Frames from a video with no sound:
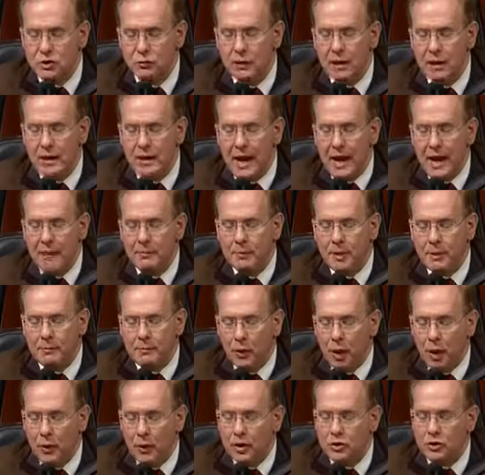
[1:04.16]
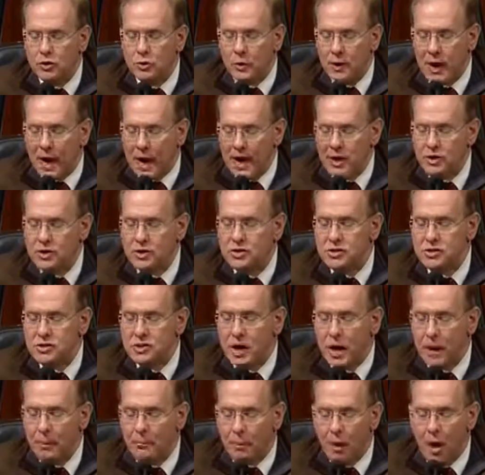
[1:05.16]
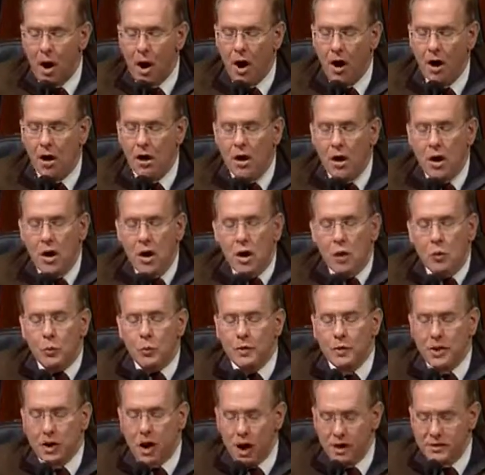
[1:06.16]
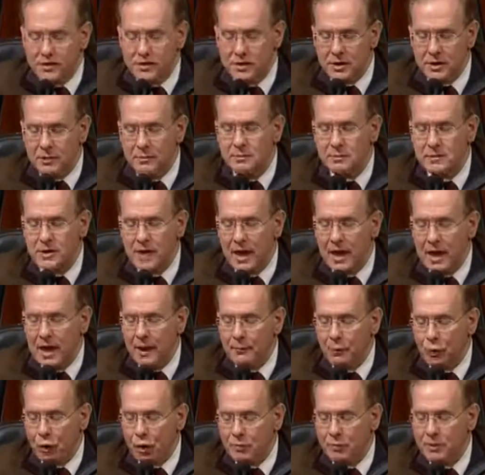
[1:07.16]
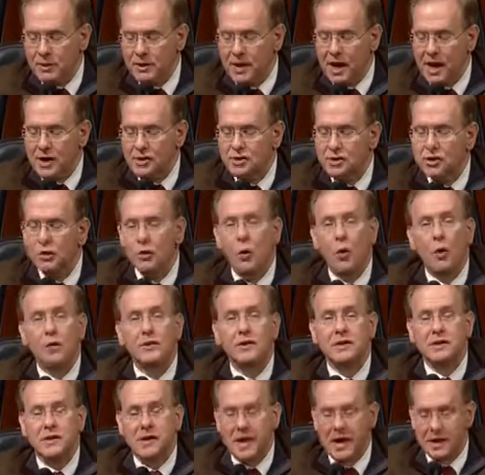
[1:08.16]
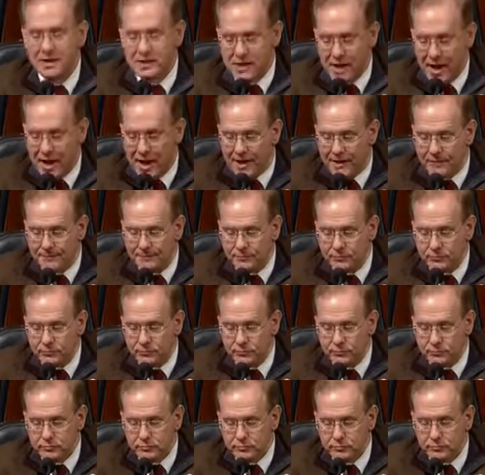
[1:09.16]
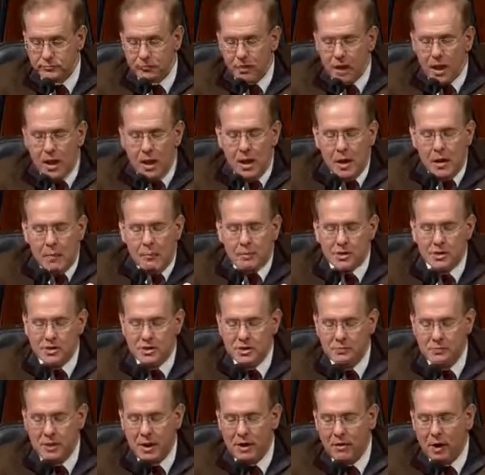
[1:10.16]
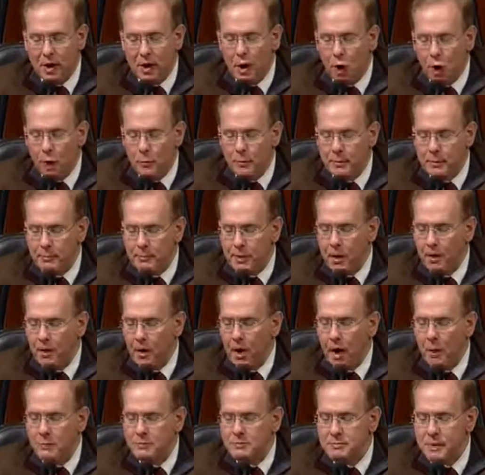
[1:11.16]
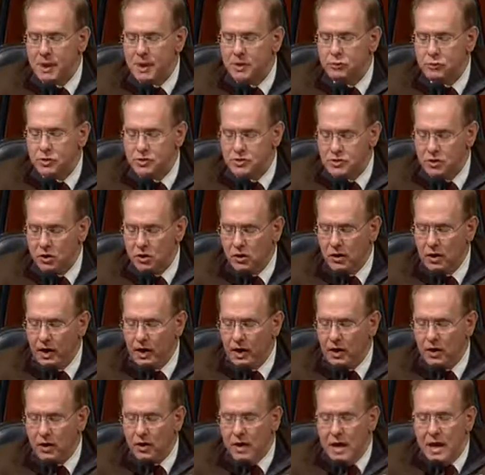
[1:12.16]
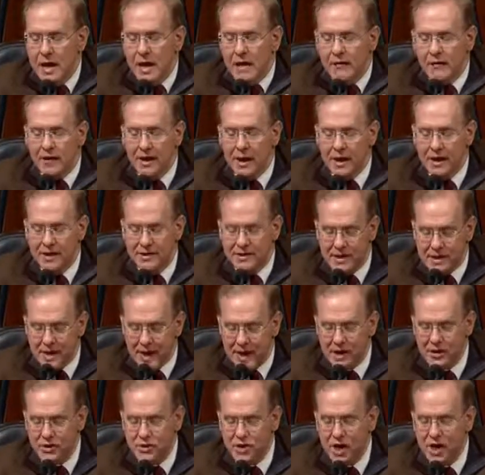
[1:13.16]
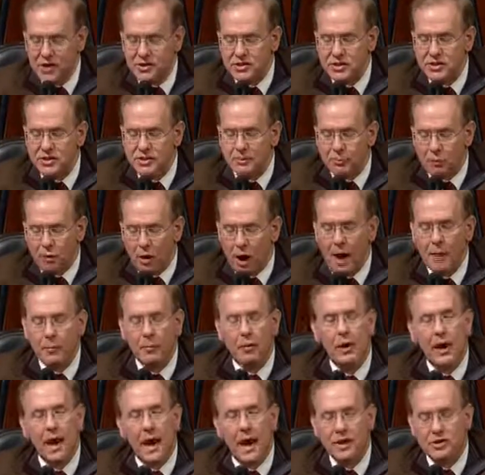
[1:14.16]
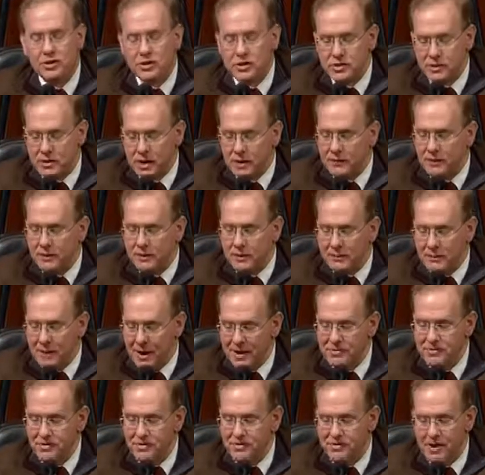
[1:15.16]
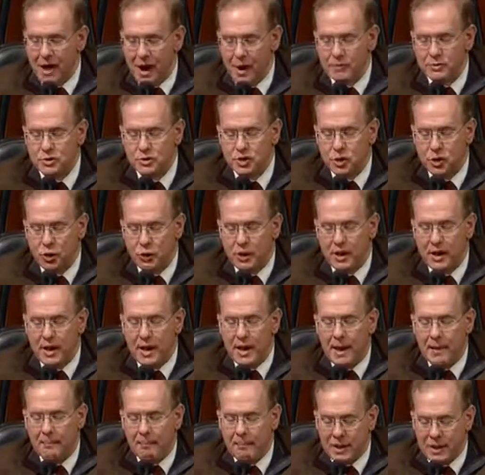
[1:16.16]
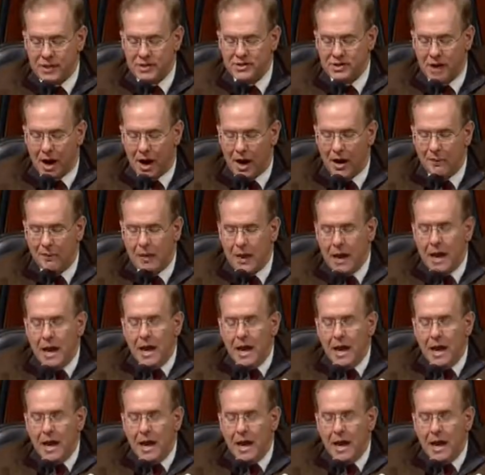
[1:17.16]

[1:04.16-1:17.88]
the renamed component to an agency on par with Customs and Border Protection or the TSA. Mr. Speaker, I hope the bill helps make crystal clear the DHS is the primary agency for domestic cybersecurity in peacetime,